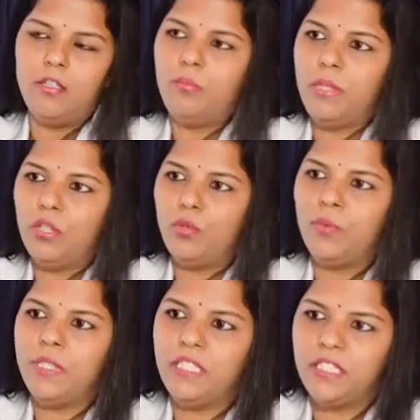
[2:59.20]
below
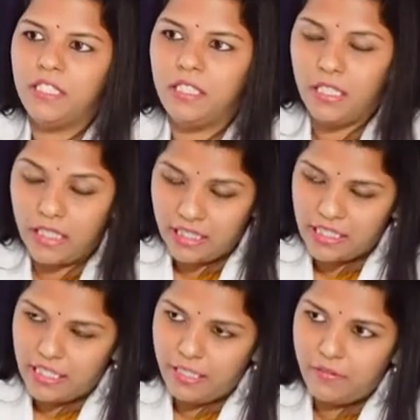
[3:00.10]
which is
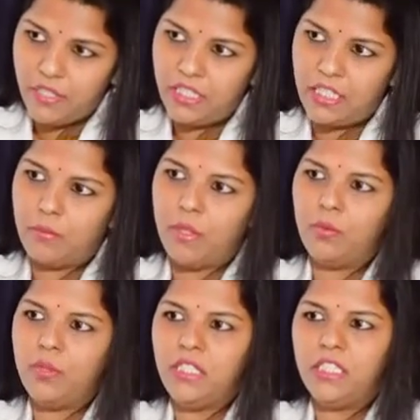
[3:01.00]
underweight, above
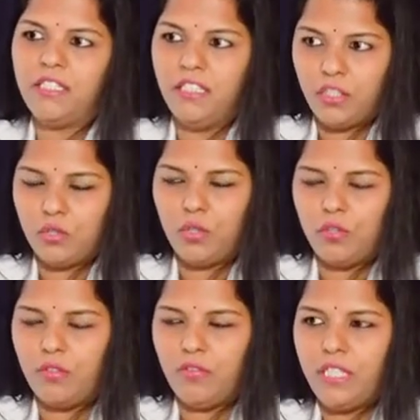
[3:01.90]
which is
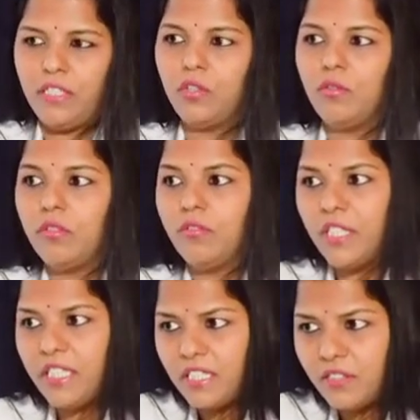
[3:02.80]
overweight.
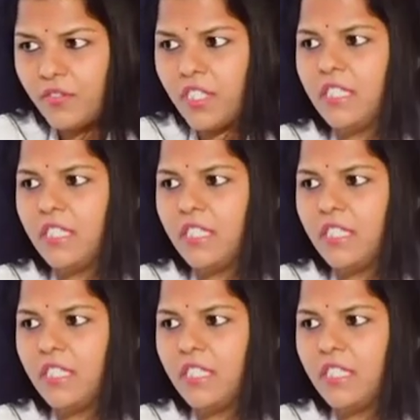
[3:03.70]
Overweight is further